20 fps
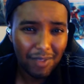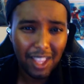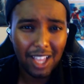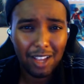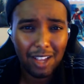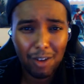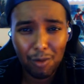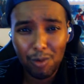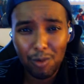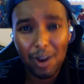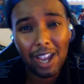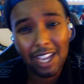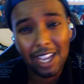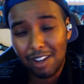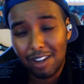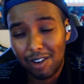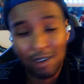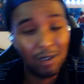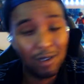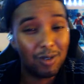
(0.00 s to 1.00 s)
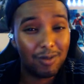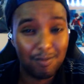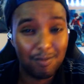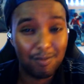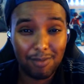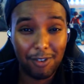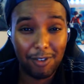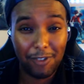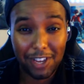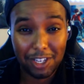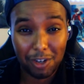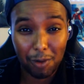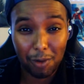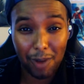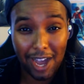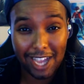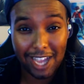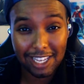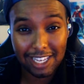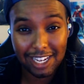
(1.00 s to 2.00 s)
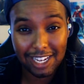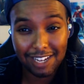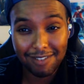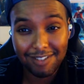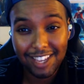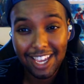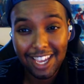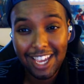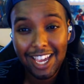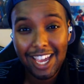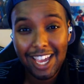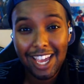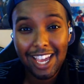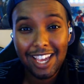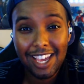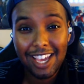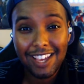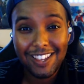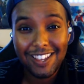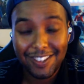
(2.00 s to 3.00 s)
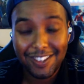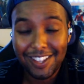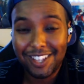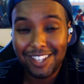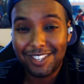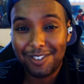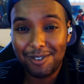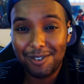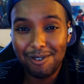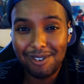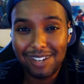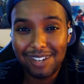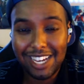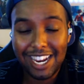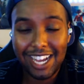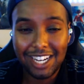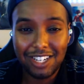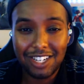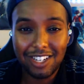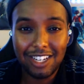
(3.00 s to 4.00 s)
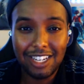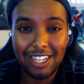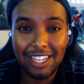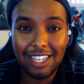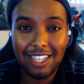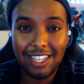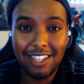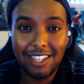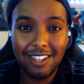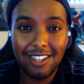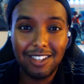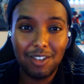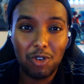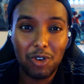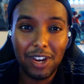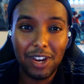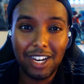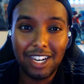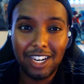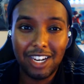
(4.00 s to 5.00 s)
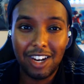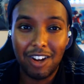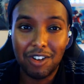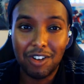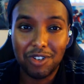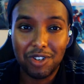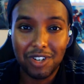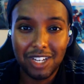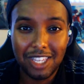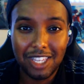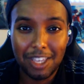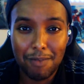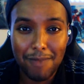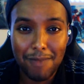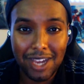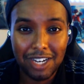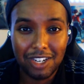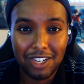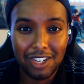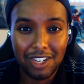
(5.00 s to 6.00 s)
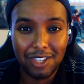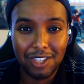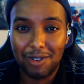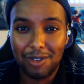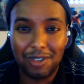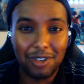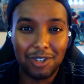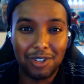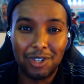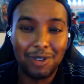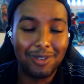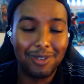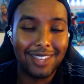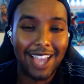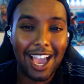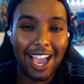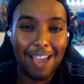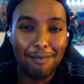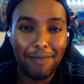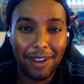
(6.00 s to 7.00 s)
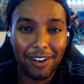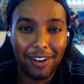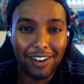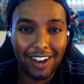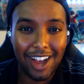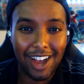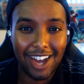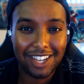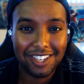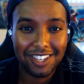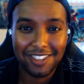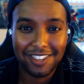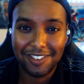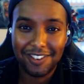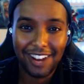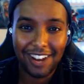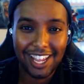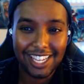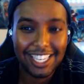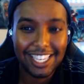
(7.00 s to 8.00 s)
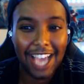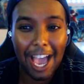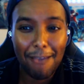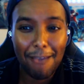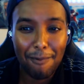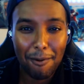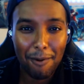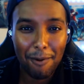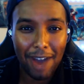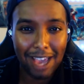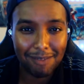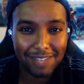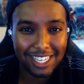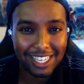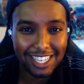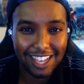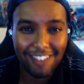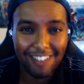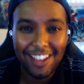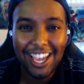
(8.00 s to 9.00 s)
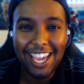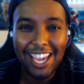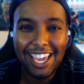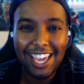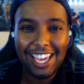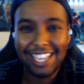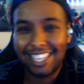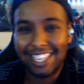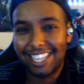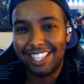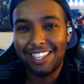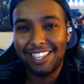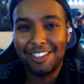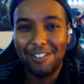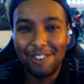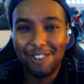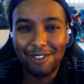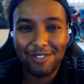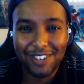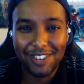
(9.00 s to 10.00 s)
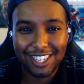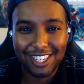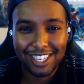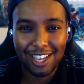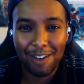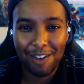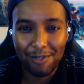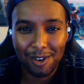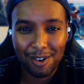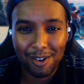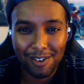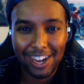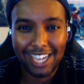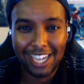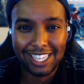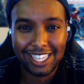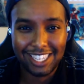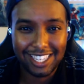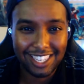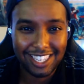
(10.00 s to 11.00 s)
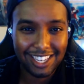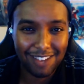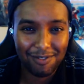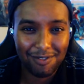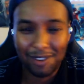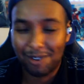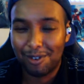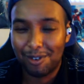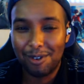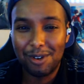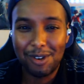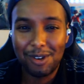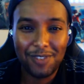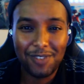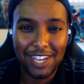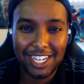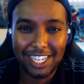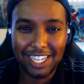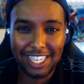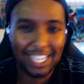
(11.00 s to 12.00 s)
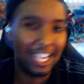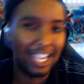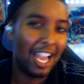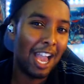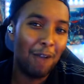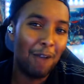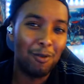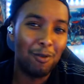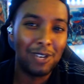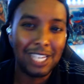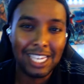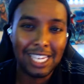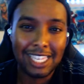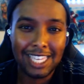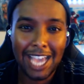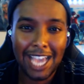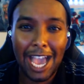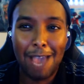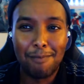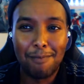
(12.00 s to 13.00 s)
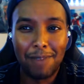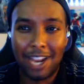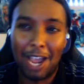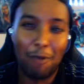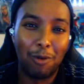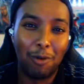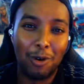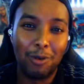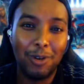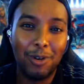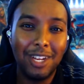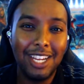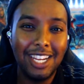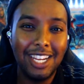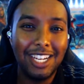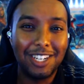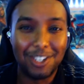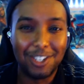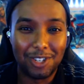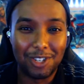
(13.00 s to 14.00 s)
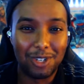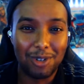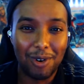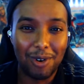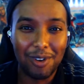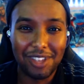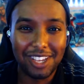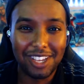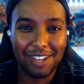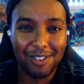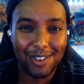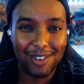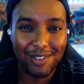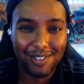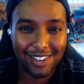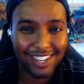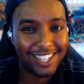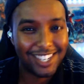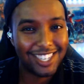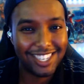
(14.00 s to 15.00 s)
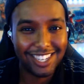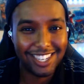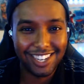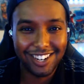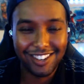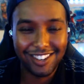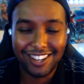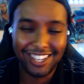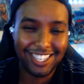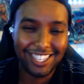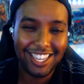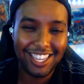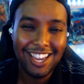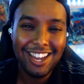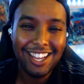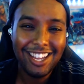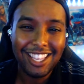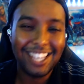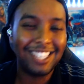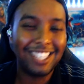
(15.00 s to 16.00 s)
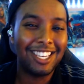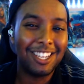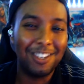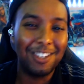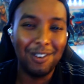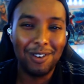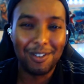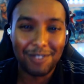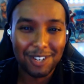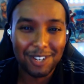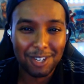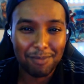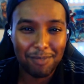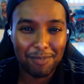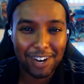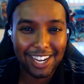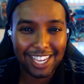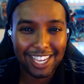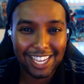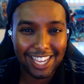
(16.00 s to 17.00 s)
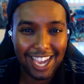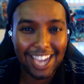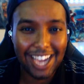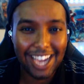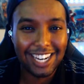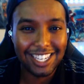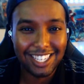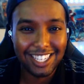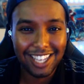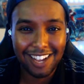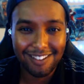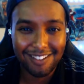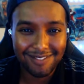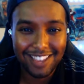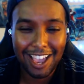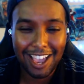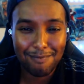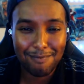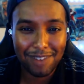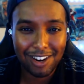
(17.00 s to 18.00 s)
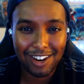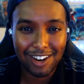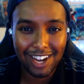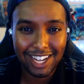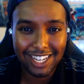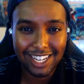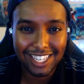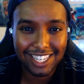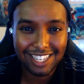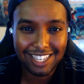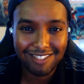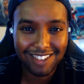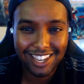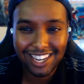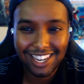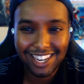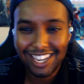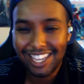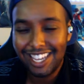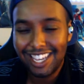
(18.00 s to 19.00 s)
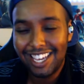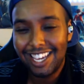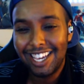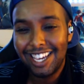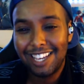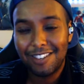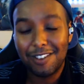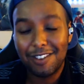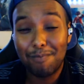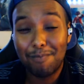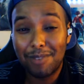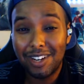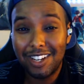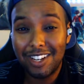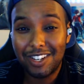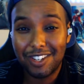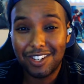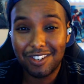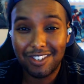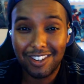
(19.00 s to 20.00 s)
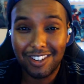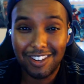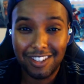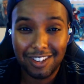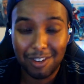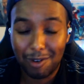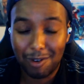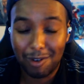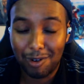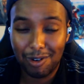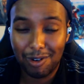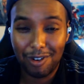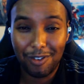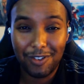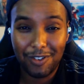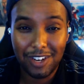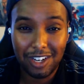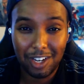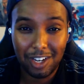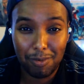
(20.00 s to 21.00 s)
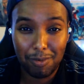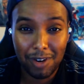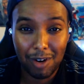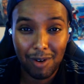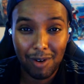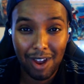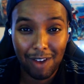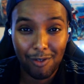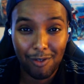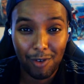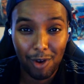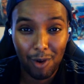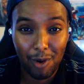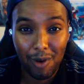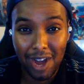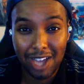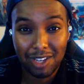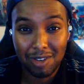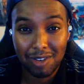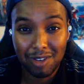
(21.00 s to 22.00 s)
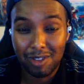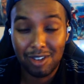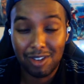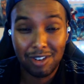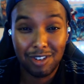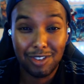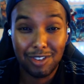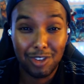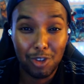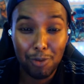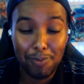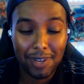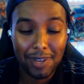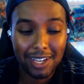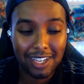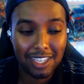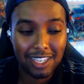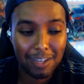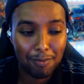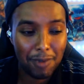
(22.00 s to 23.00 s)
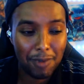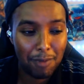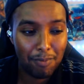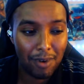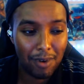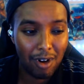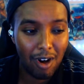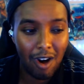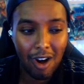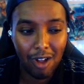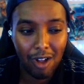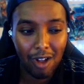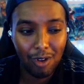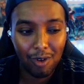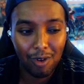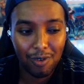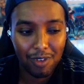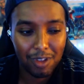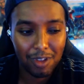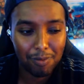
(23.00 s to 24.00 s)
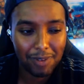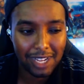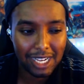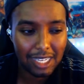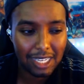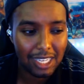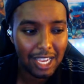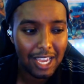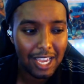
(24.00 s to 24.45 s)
regular Professor Wise lived. So that's cool. It actually created an alternate dimension, so there's no time paradoxes or like timey-wimey stuff. It's like the universe self-corrects itself. The chronophage is like, I will eat time, but I won't destroy the universe, you know? Because that's like universe-breaking kind of stuff. Time paradoxes, man. So I'm pretty sure this chronophage has been around for a while, so there's duplicates of people all over the place.